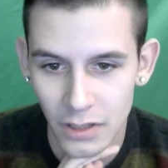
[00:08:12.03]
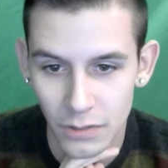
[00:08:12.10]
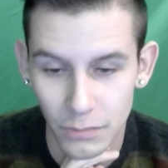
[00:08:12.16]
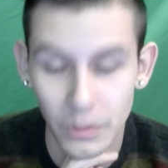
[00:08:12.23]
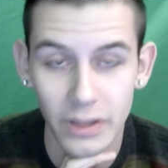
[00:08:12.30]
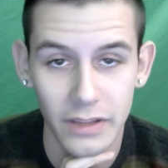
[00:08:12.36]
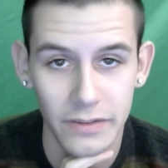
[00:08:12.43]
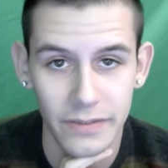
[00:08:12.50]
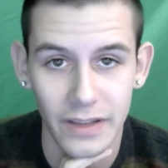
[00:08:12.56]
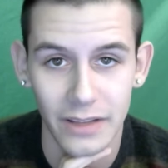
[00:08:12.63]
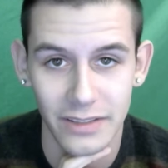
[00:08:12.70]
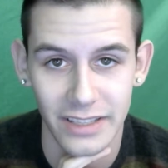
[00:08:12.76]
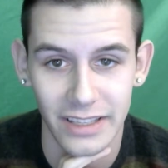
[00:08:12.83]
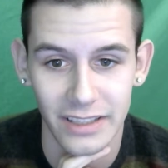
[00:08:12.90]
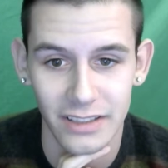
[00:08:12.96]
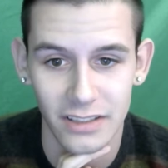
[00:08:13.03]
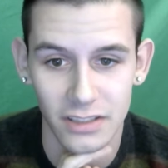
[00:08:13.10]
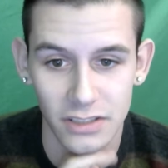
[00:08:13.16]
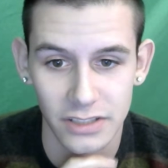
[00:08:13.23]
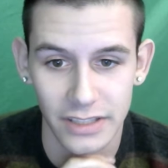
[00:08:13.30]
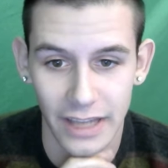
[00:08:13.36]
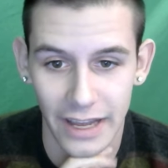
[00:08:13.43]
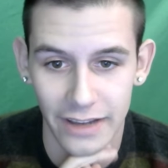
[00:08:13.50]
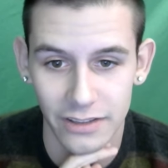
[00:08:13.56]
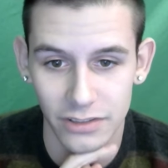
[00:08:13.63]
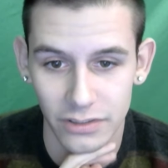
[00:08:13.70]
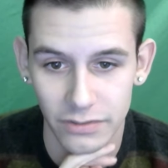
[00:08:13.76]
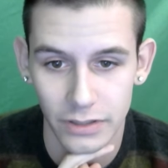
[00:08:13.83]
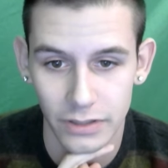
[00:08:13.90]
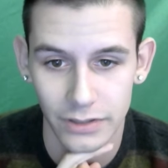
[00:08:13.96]
really felt it. She
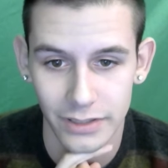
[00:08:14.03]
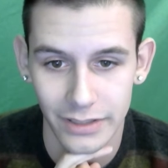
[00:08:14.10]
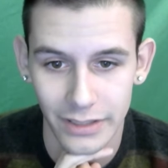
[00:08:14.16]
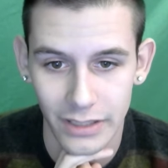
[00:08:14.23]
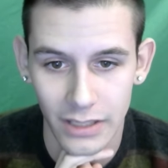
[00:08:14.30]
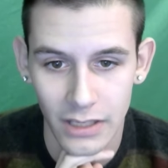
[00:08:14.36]
actually felt it.